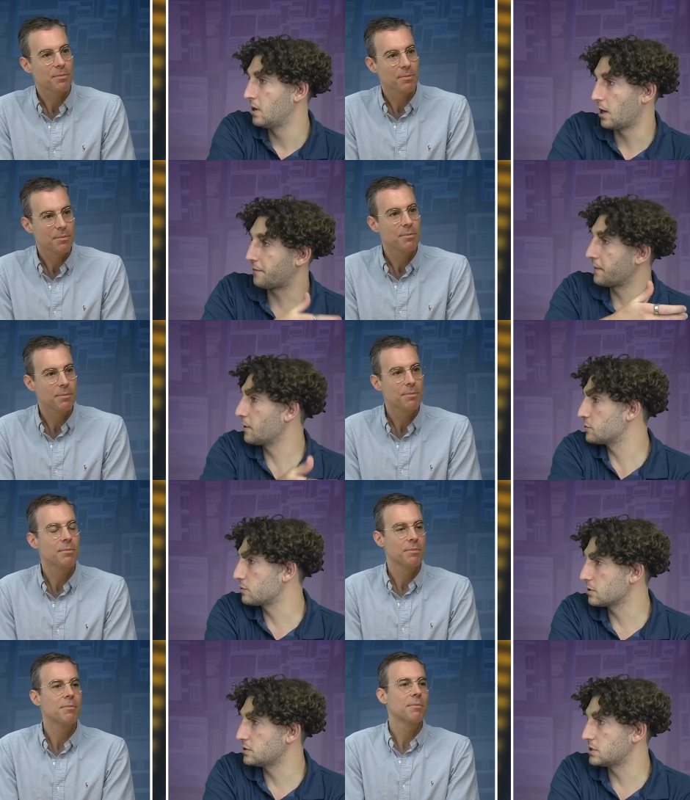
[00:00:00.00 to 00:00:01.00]
Speaker 1: I thought that was
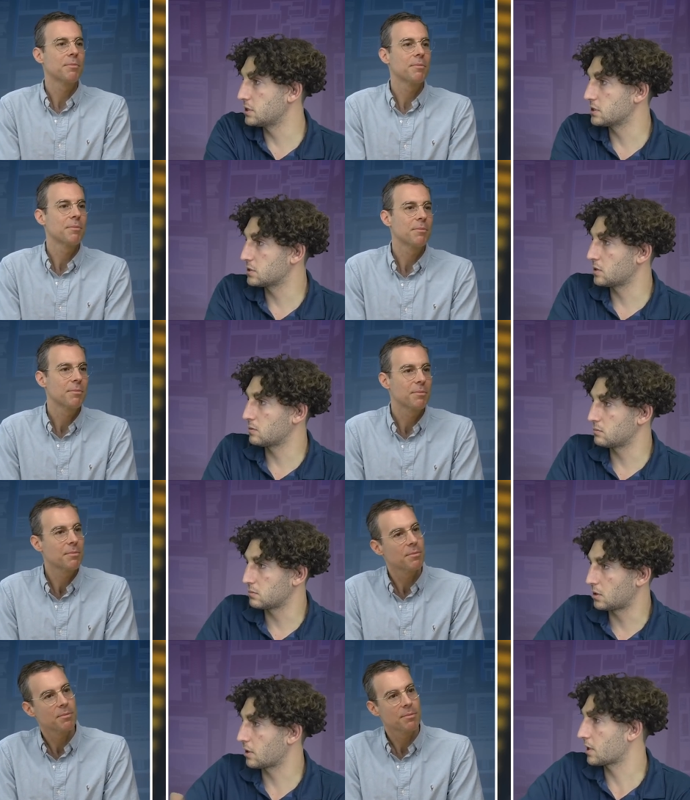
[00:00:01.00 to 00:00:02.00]
really genius, and
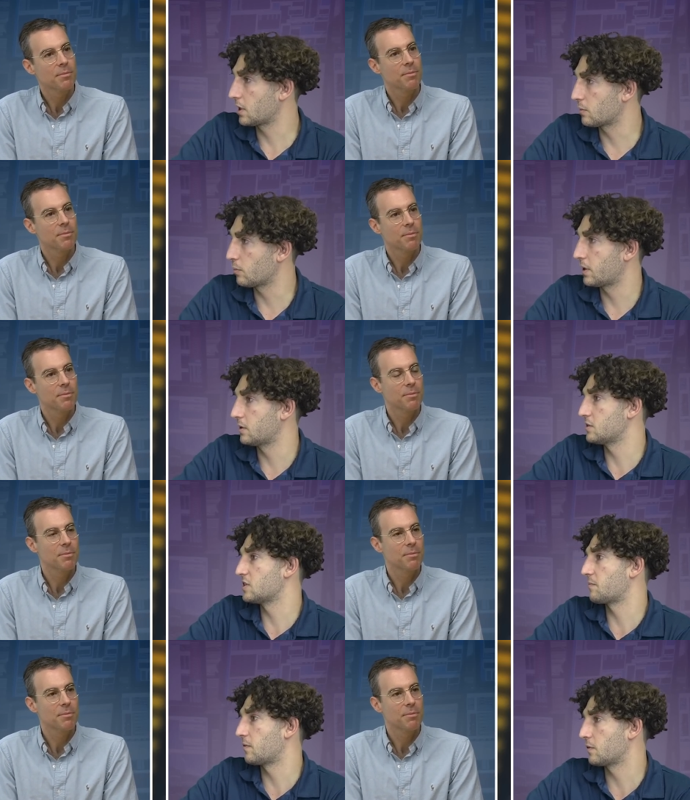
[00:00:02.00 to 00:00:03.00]
you know, I kind of went in a
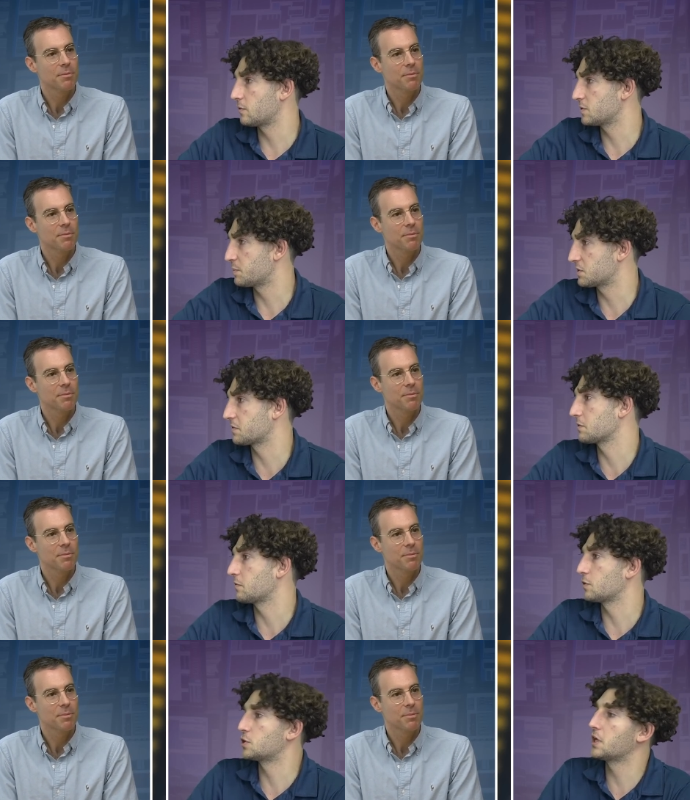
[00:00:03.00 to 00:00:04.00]
step further specifically
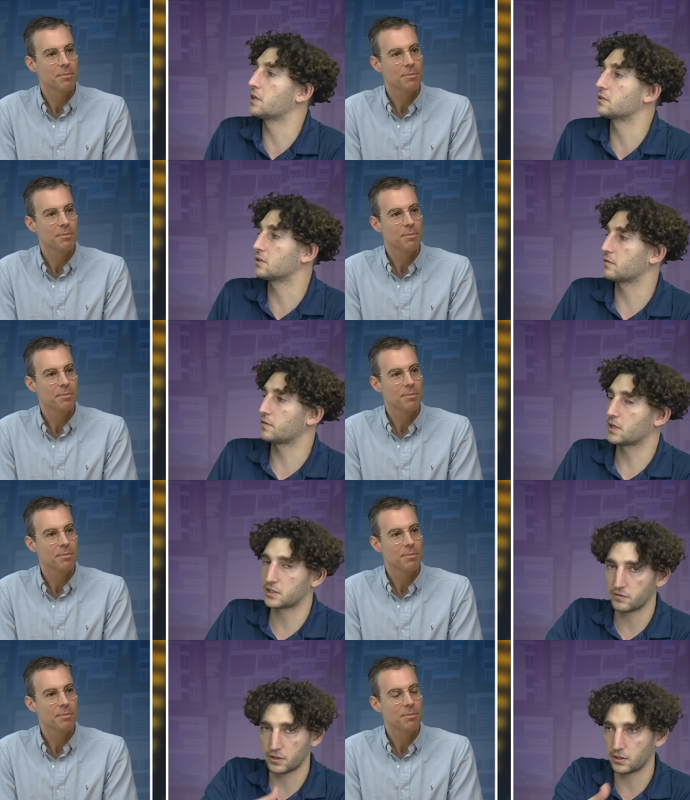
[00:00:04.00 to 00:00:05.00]
for trading. So if you guys
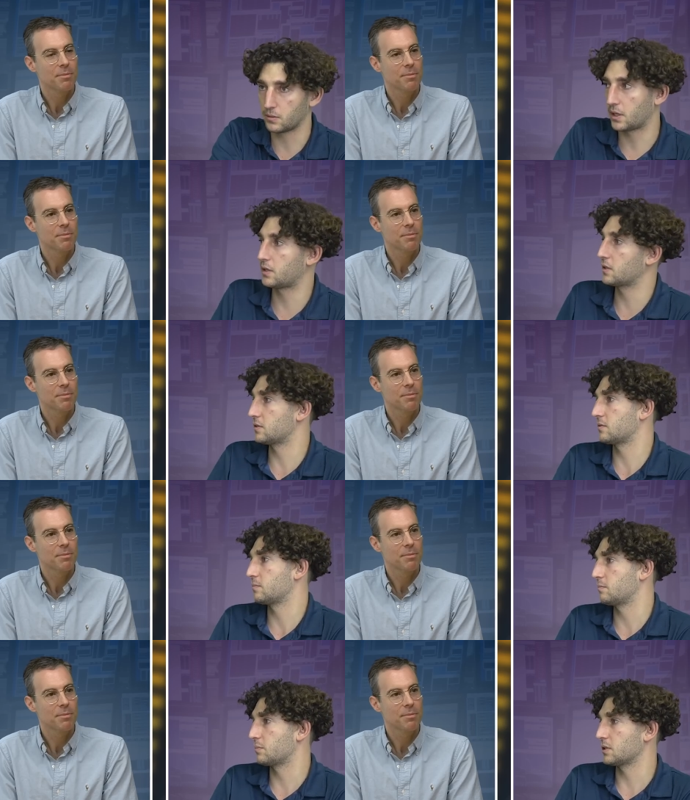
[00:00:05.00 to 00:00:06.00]
have any ideas,
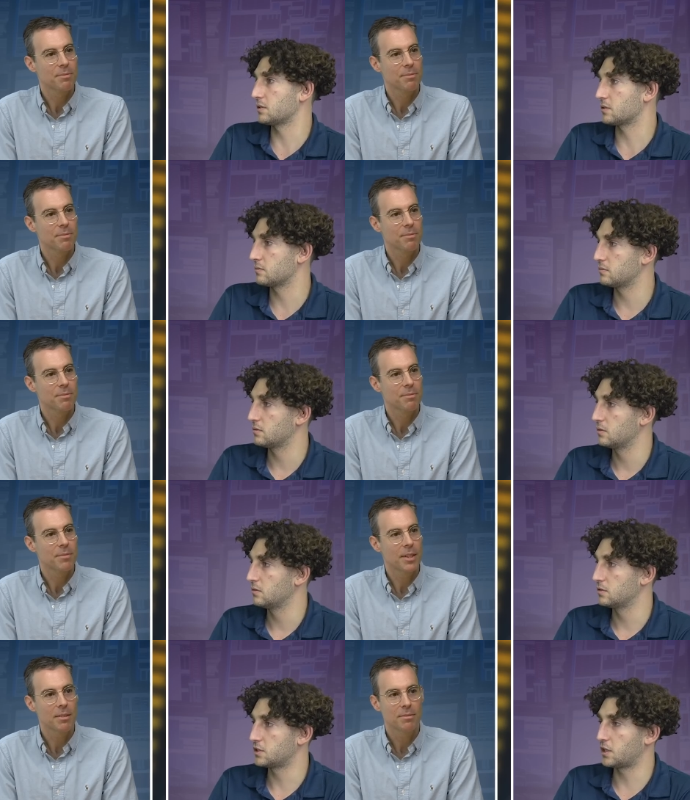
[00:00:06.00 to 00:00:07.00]
please,
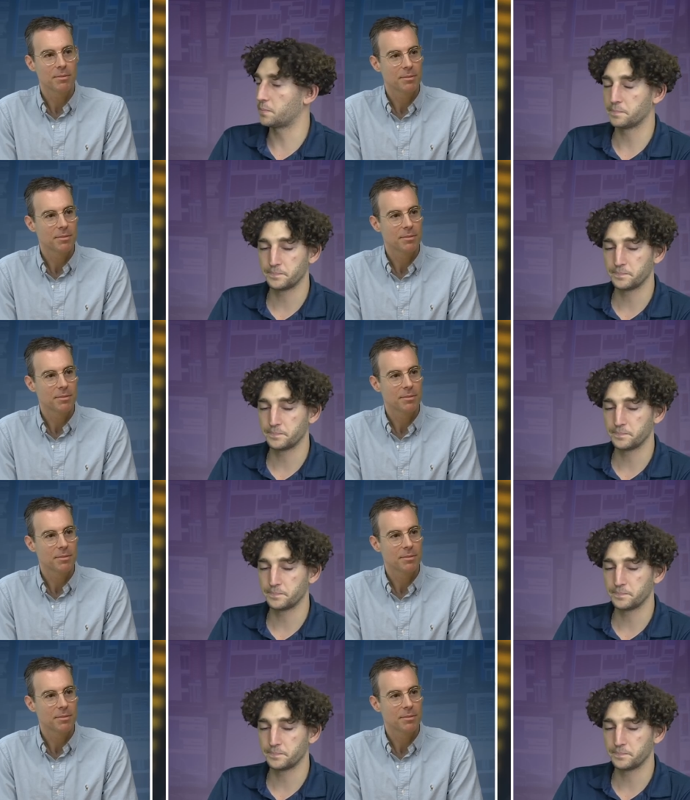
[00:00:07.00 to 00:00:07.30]
Speaker 2: yeah, share.